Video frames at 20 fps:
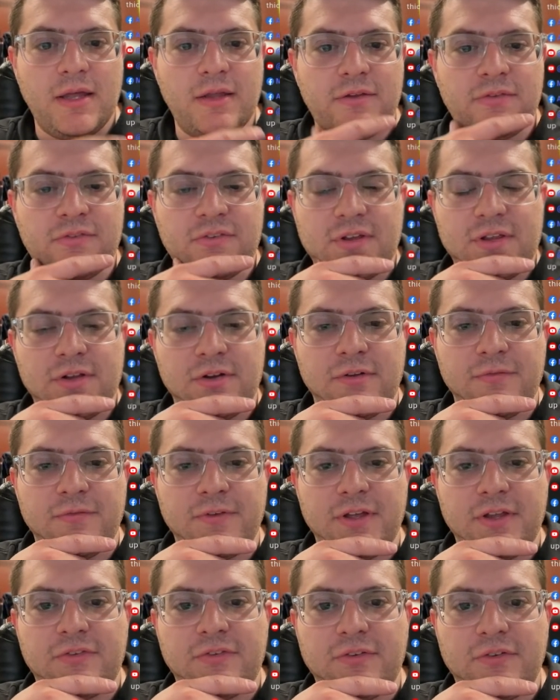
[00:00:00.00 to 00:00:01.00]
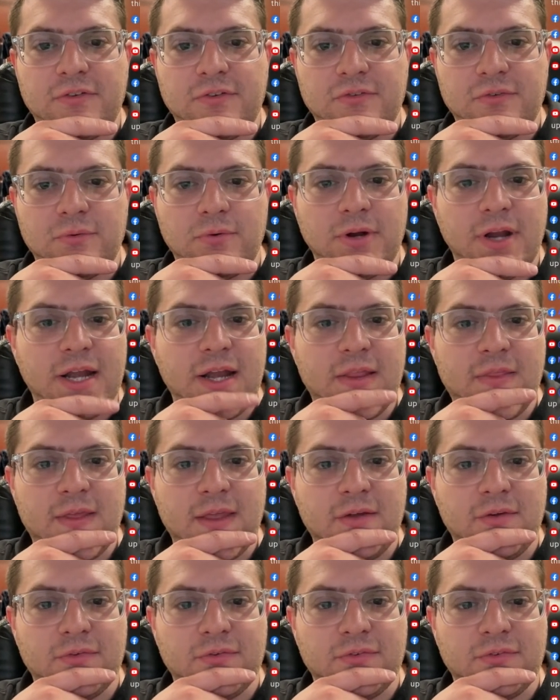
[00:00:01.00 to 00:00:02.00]
cellular devices or
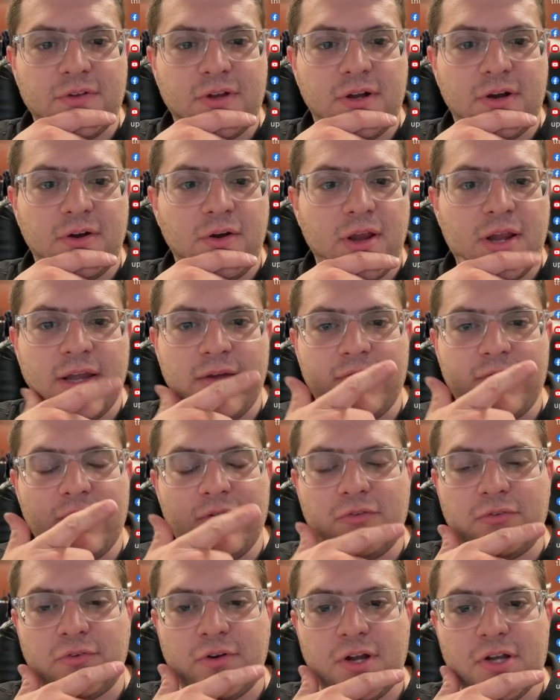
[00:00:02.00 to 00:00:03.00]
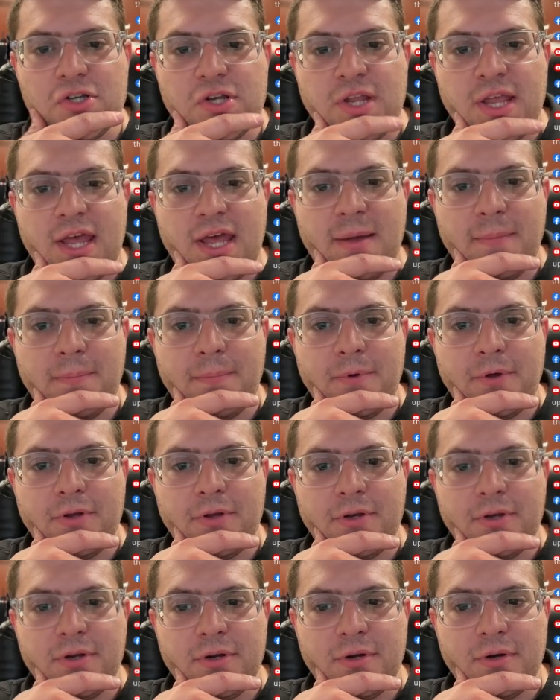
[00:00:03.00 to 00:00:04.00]
anything else there, or you can even do a screen cap
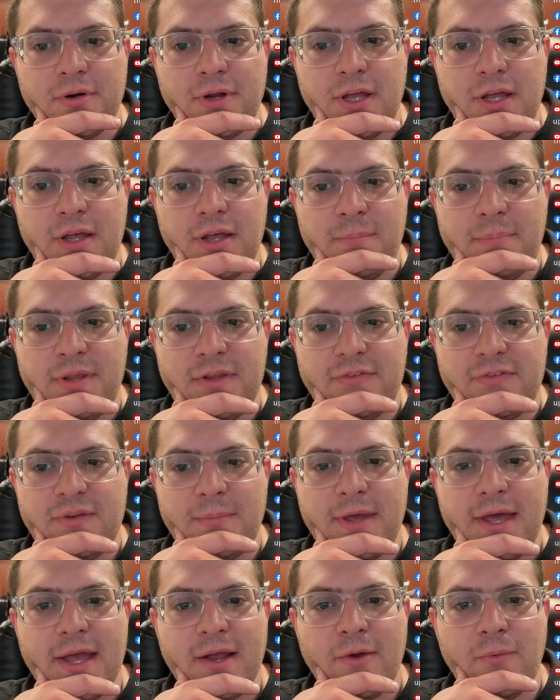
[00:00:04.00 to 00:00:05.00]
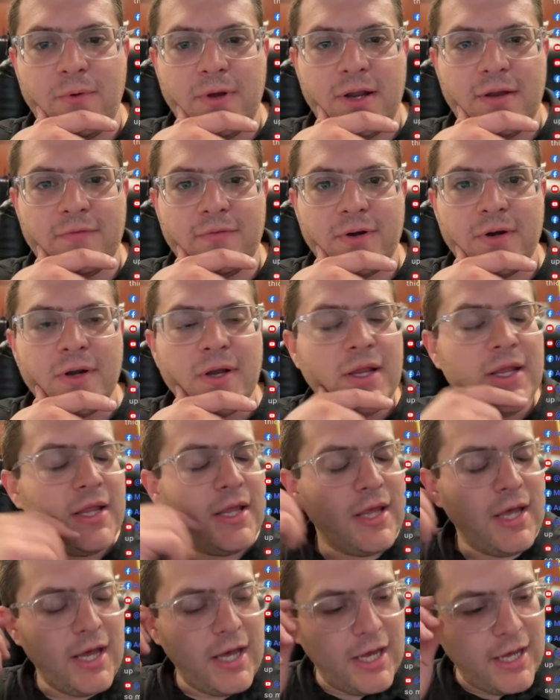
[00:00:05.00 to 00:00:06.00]
on your PC, Mac, whatever,
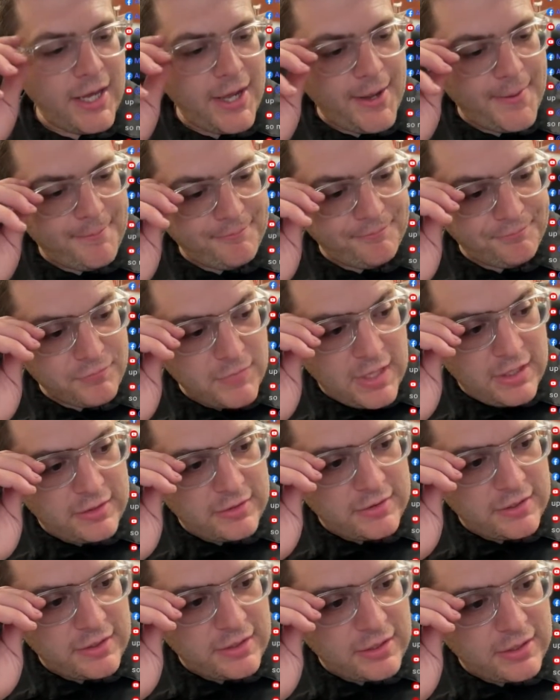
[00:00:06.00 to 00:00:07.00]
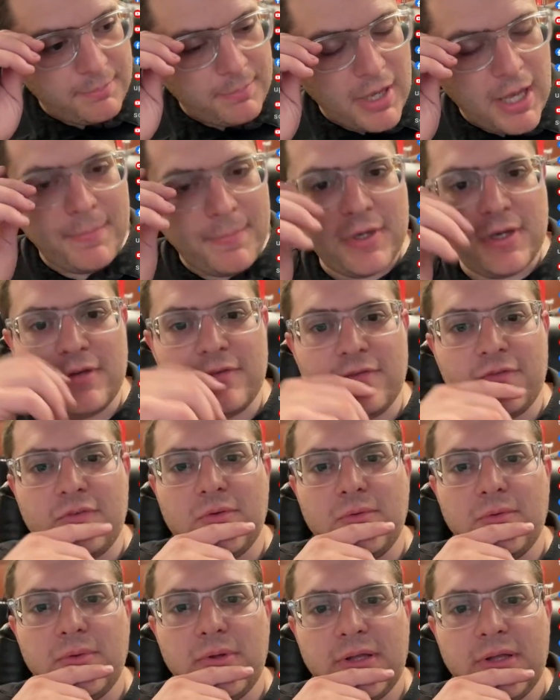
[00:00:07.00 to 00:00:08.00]
and pop it
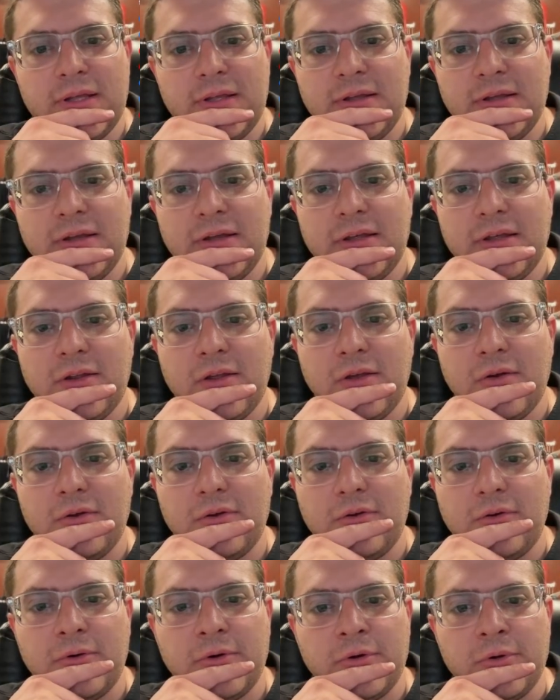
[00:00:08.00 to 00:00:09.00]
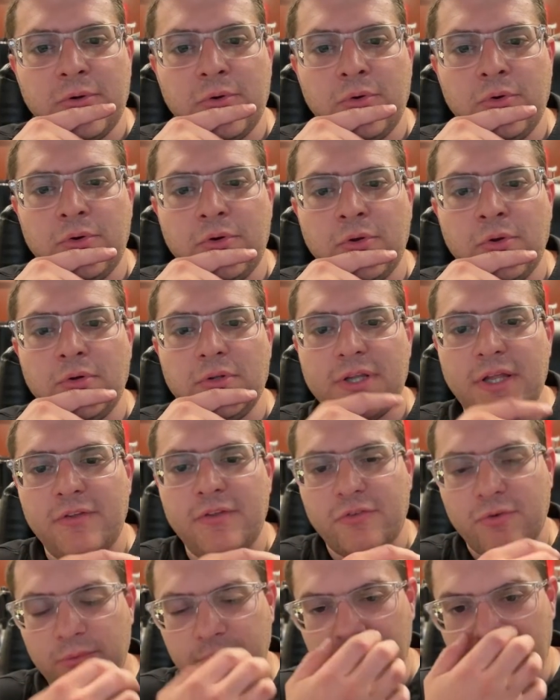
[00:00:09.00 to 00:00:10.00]
into a encoder or Google
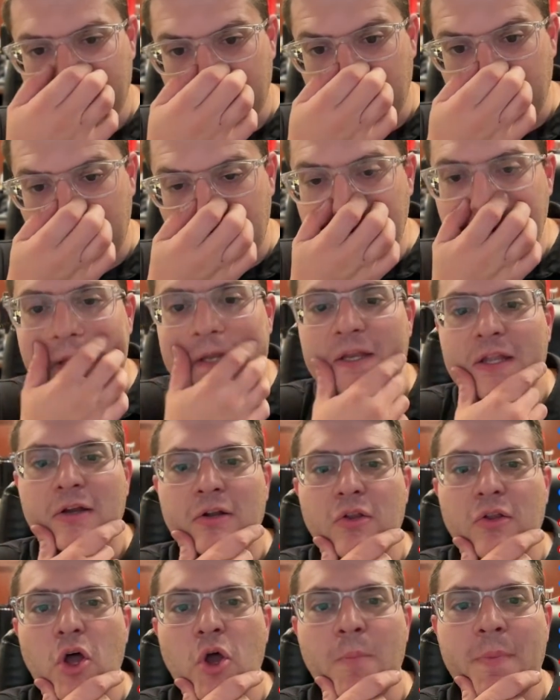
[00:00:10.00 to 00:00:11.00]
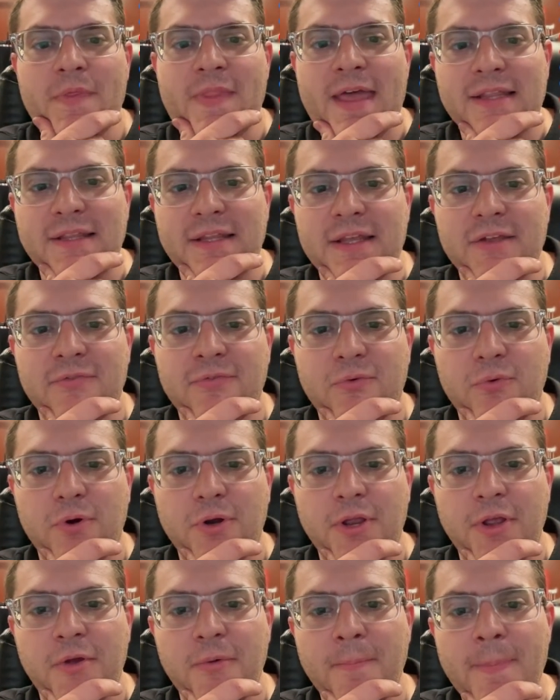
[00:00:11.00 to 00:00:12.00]
Lens or whatever, and it'll open that link
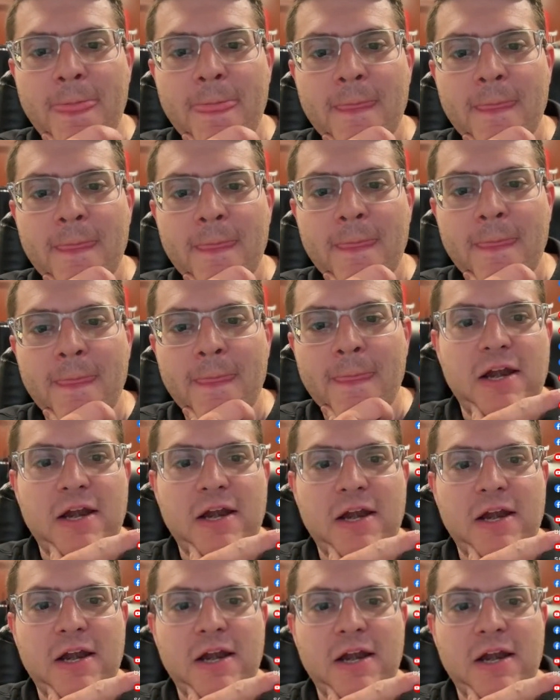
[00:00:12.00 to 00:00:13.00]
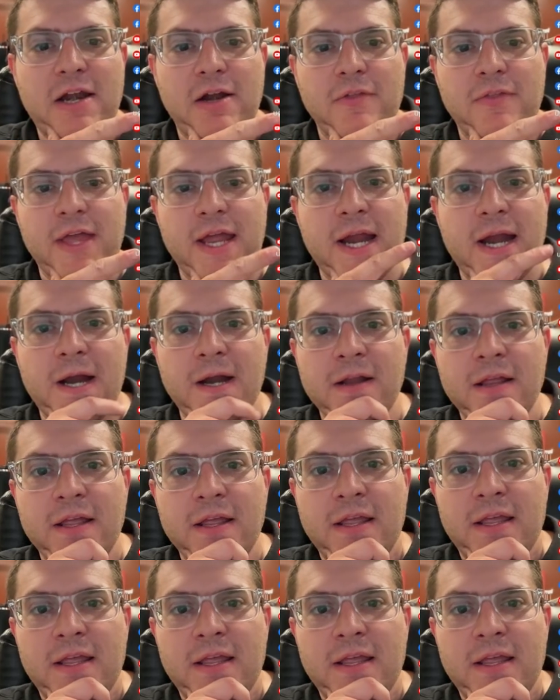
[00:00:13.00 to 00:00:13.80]
for you. So you can enter there.